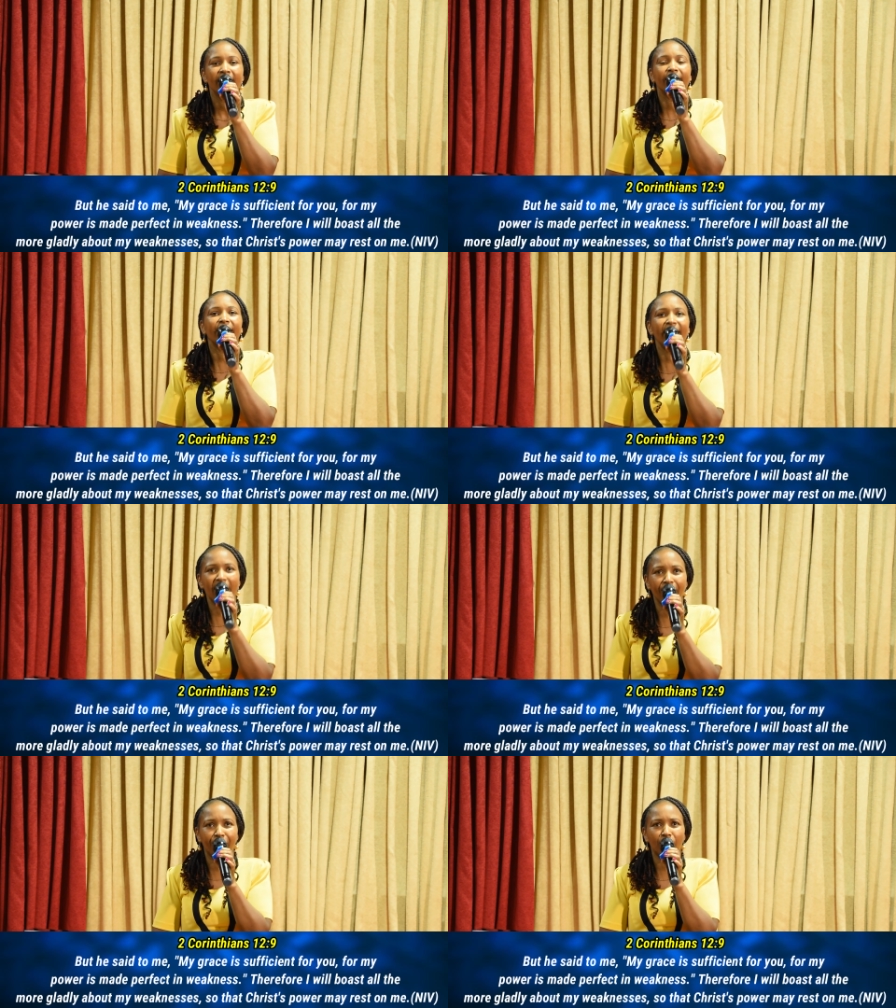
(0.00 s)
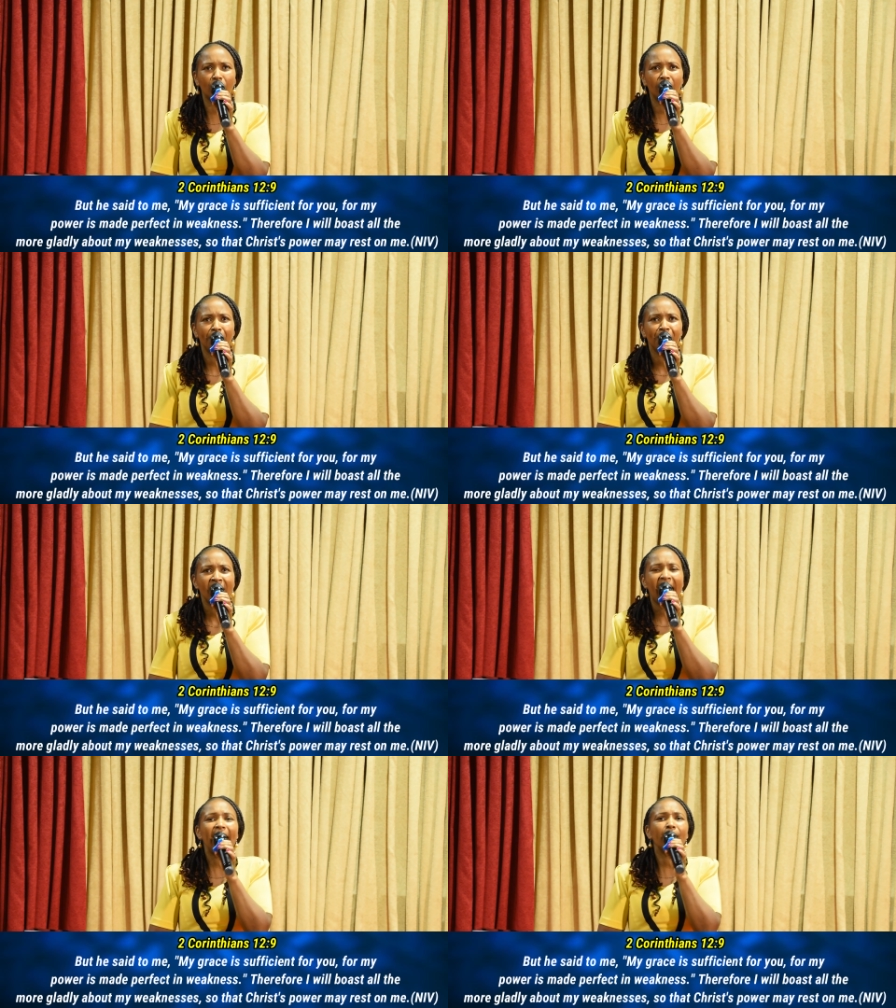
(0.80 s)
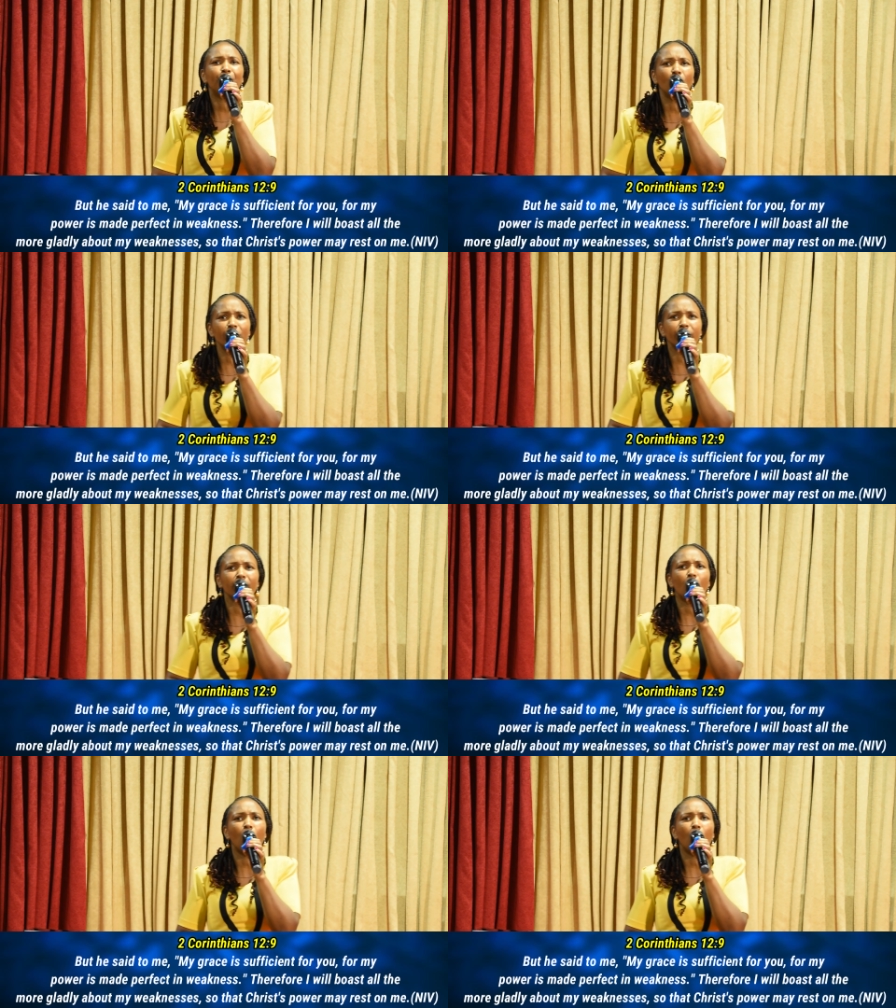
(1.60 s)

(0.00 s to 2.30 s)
Therefore, I boast